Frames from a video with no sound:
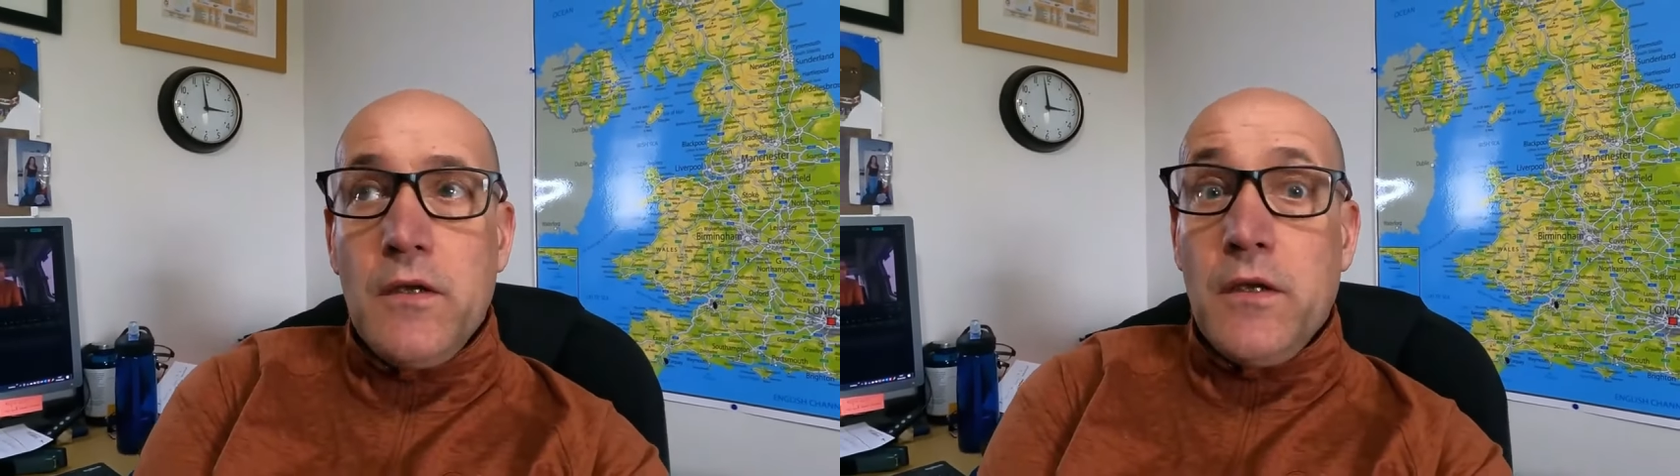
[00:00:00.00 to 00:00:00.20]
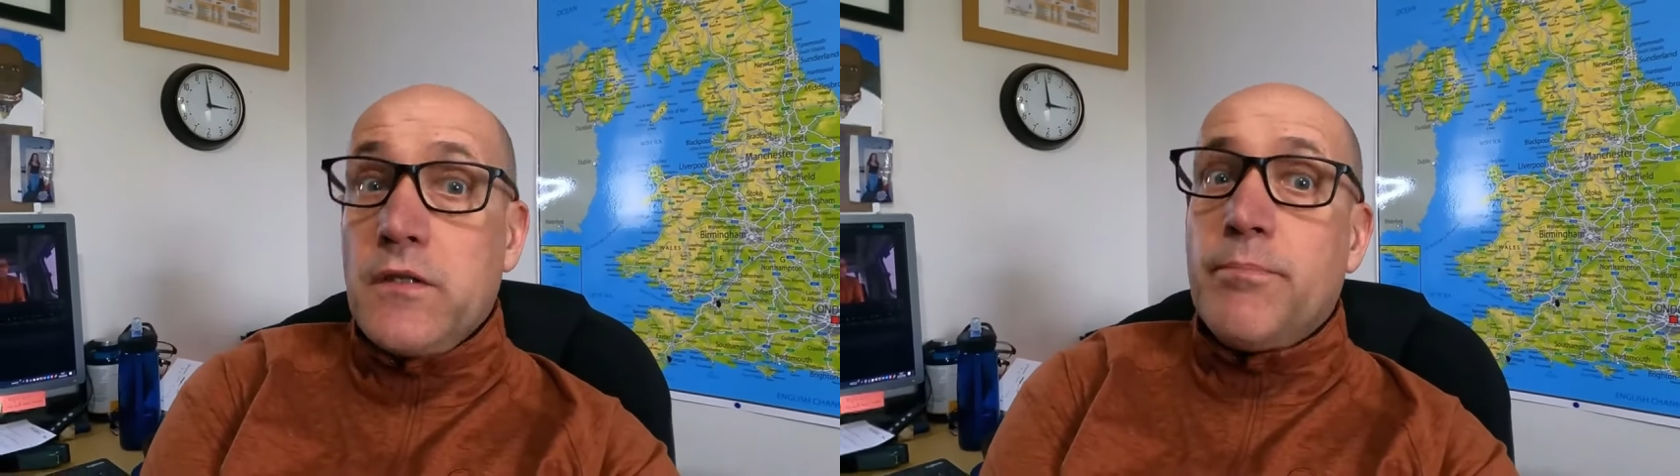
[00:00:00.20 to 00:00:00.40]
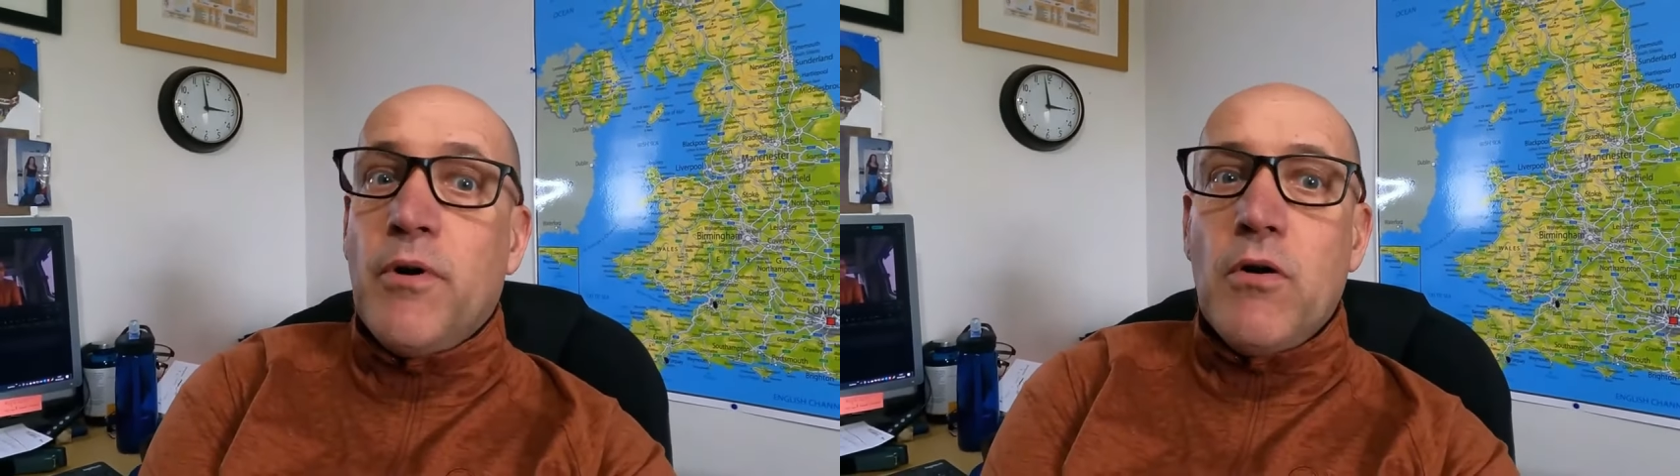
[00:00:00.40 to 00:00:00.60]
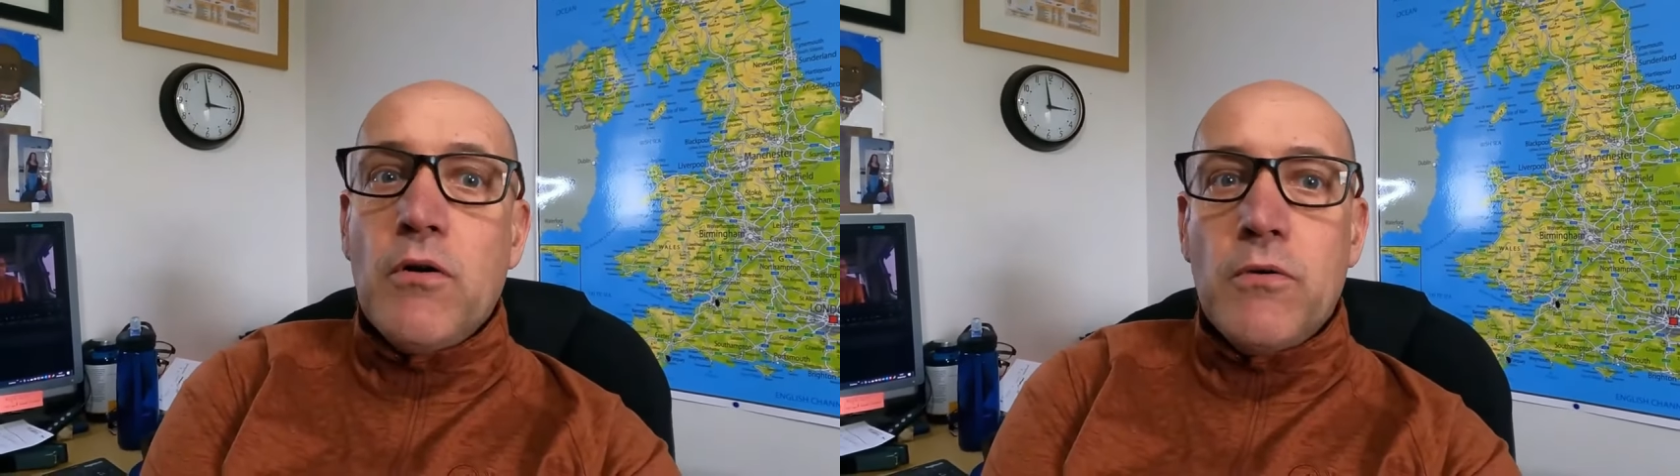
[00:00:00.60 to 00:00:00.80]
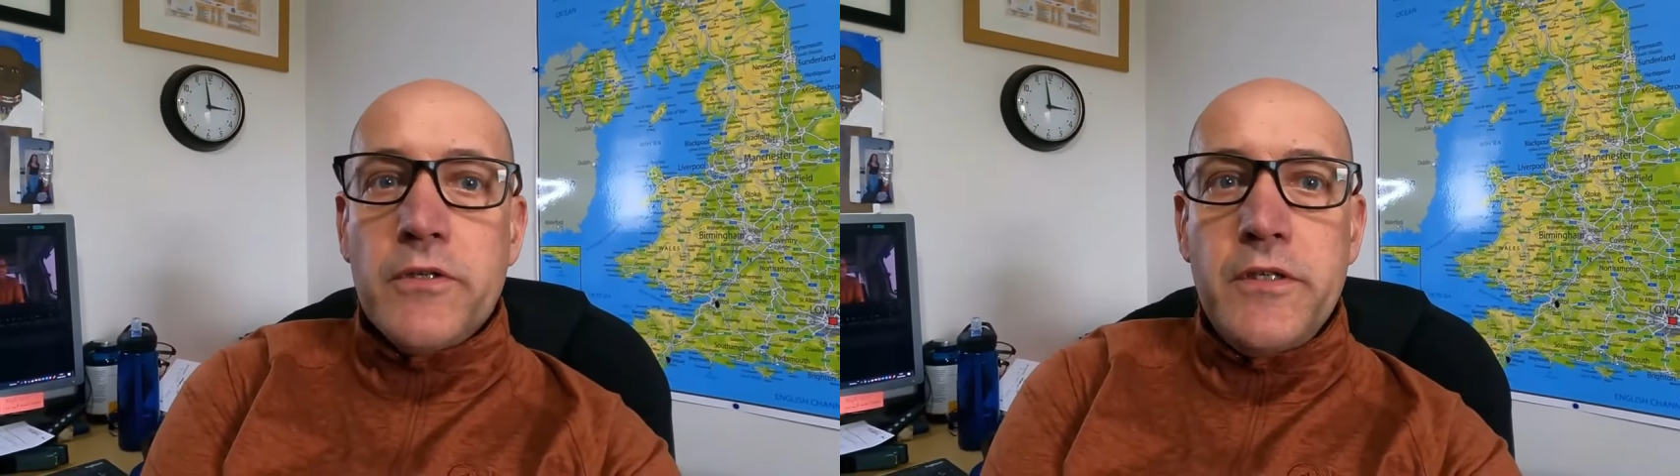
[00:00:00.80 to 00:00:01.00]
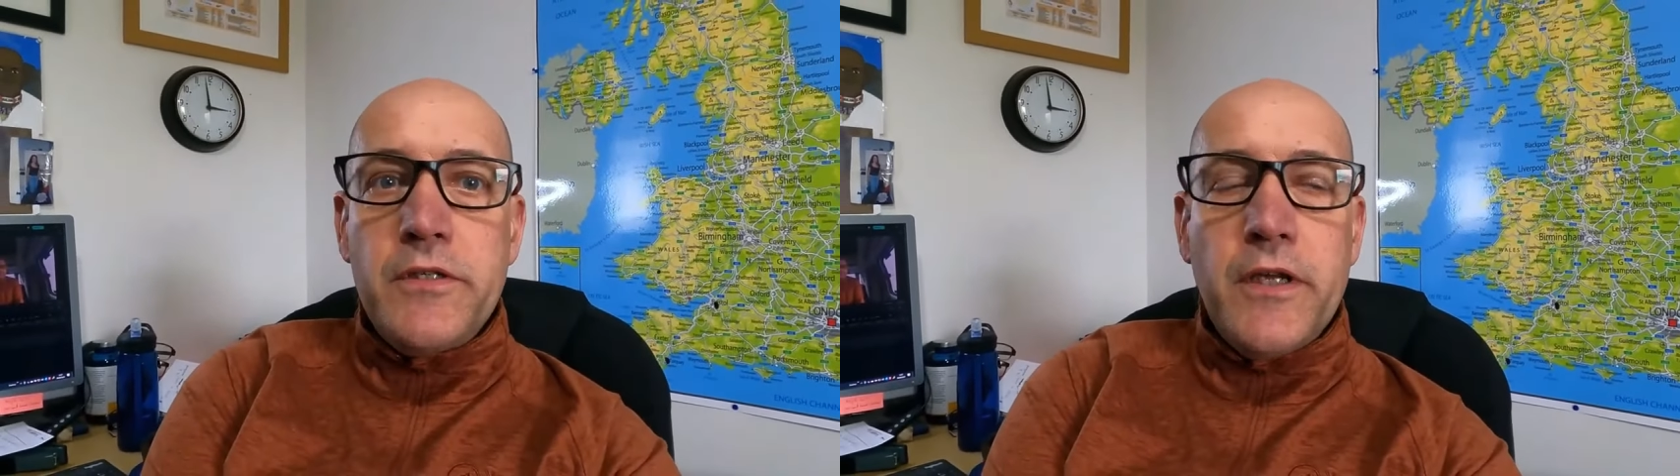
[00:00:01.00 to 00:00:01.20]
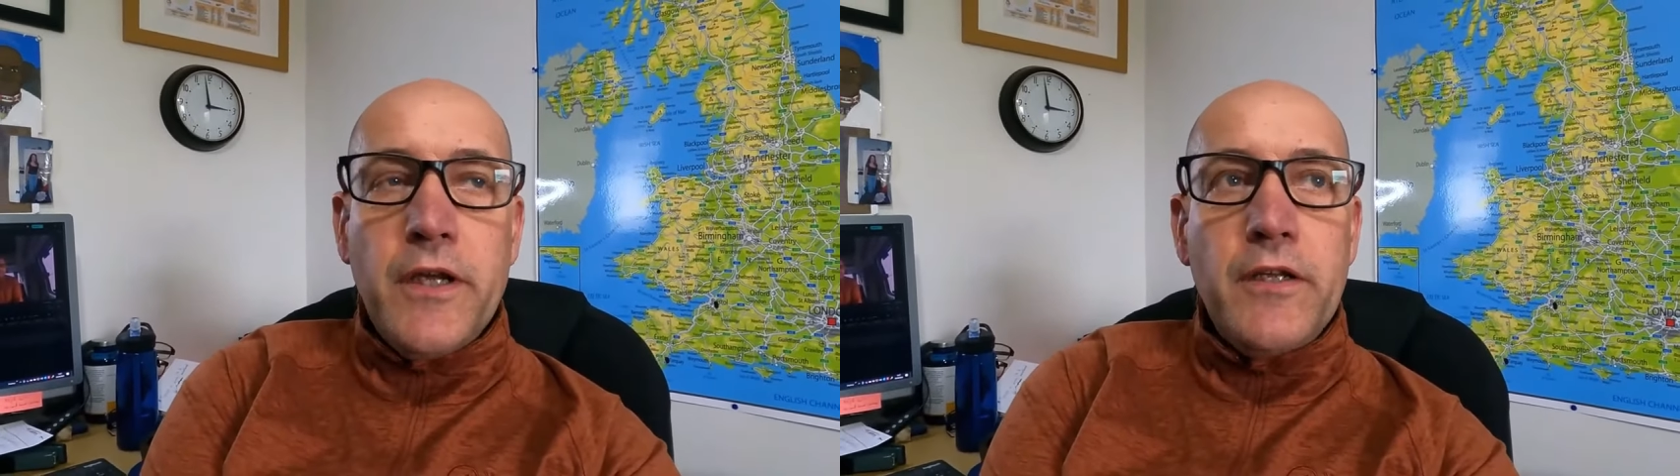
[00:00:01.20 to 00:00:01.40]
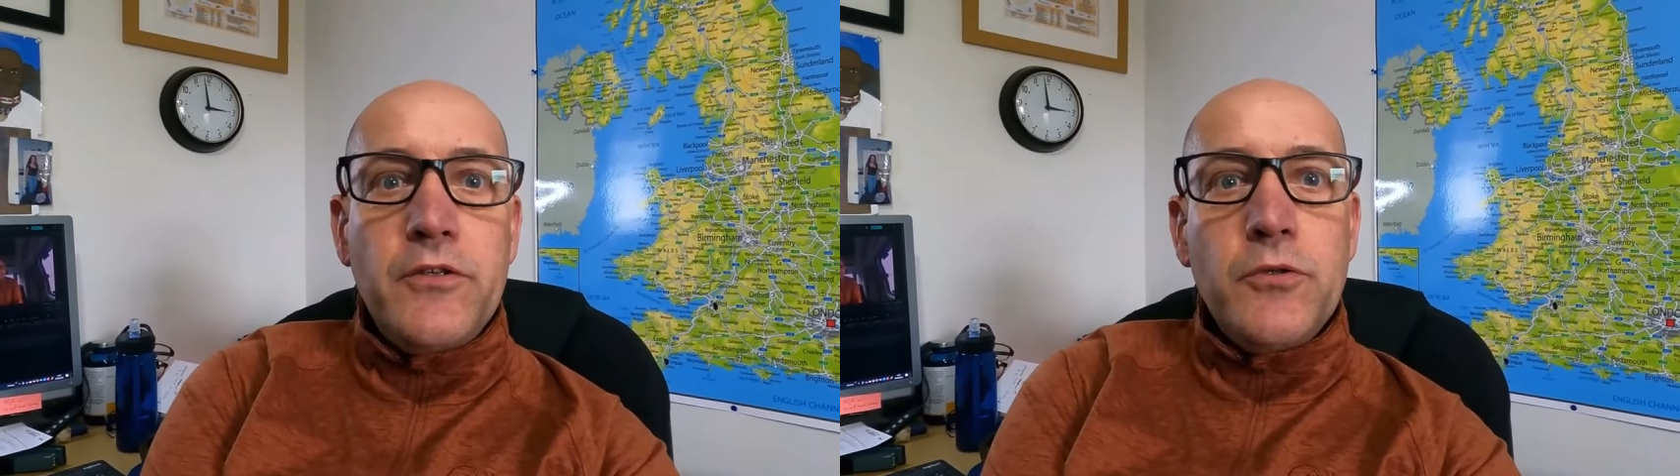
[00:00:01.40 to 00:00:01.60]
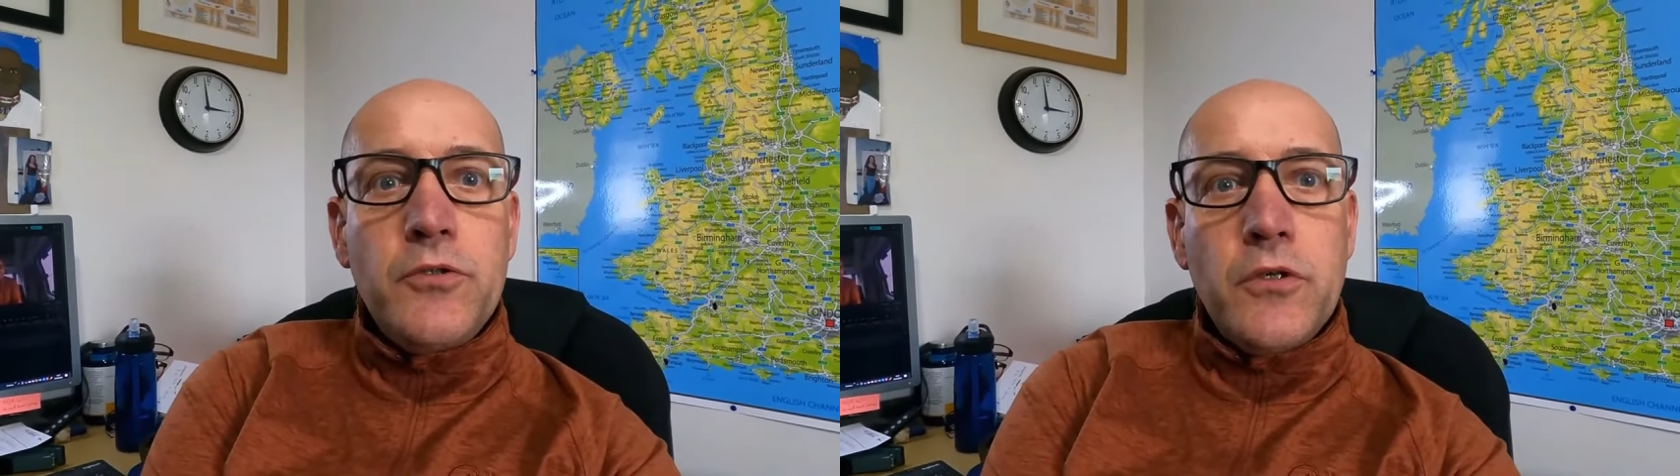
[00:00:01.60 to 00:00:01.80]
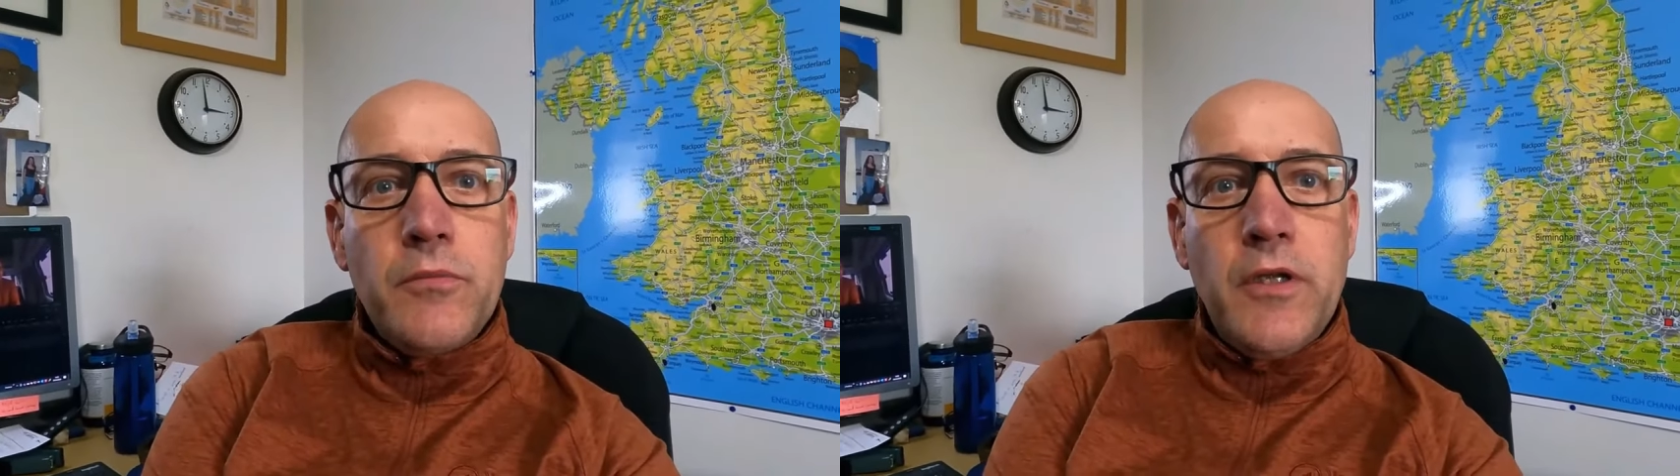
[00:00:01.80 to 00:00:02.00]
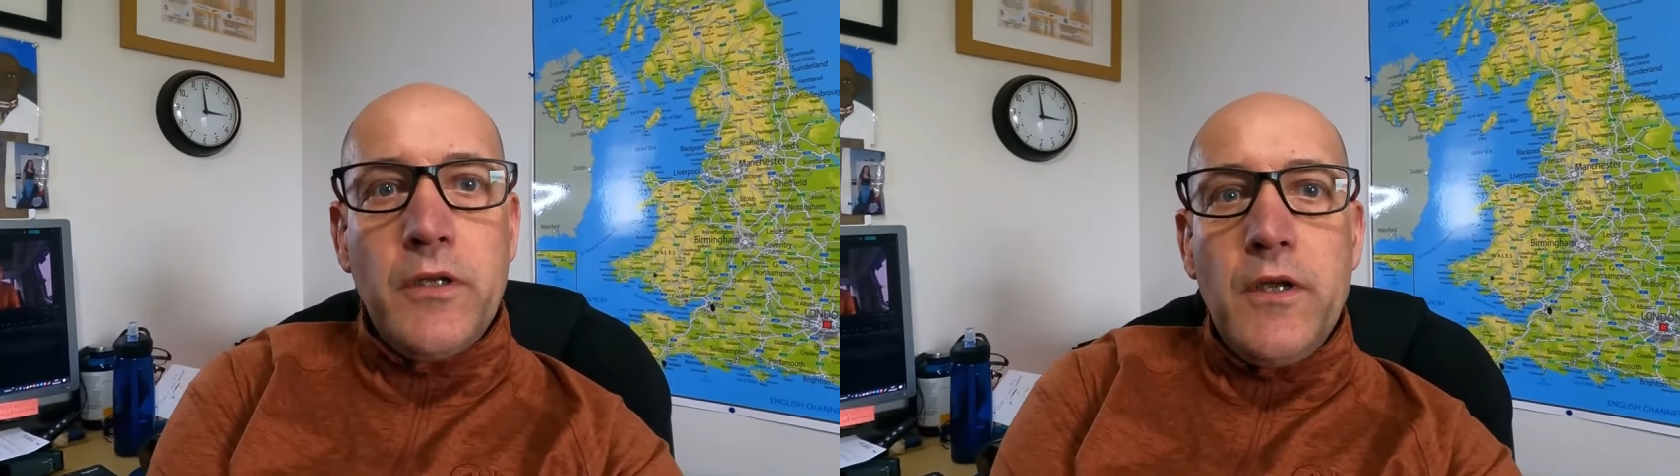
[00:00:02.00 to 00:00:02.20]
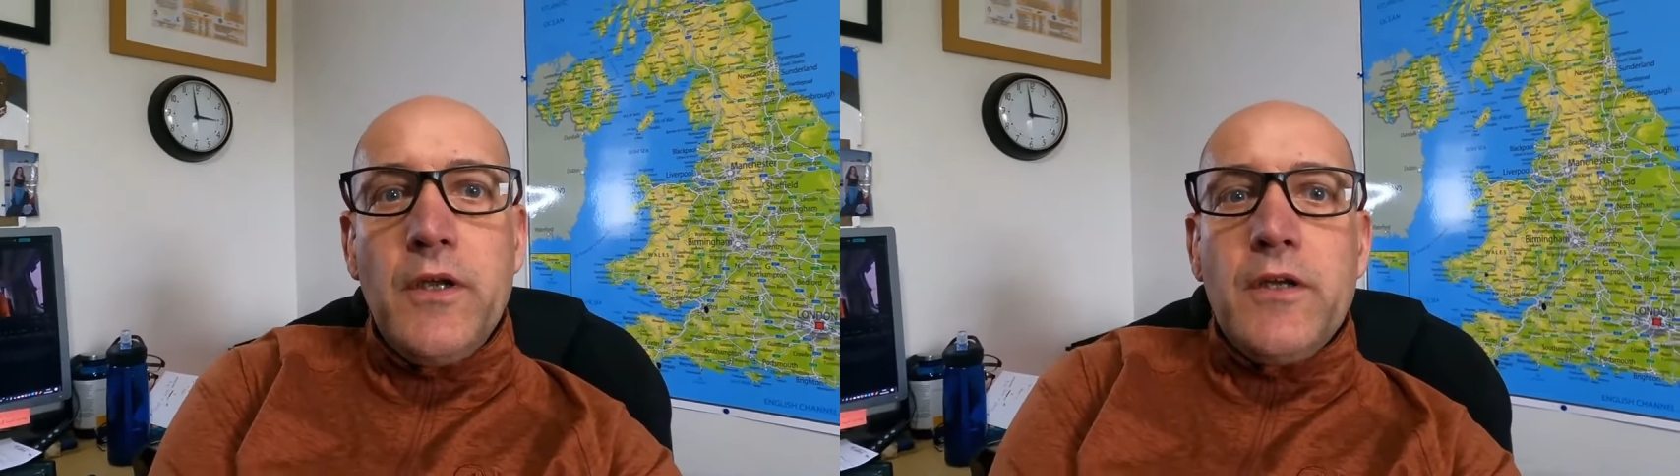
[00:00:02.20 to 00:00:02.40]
It's a bongo. It's easy to get into. Do you know what I mean?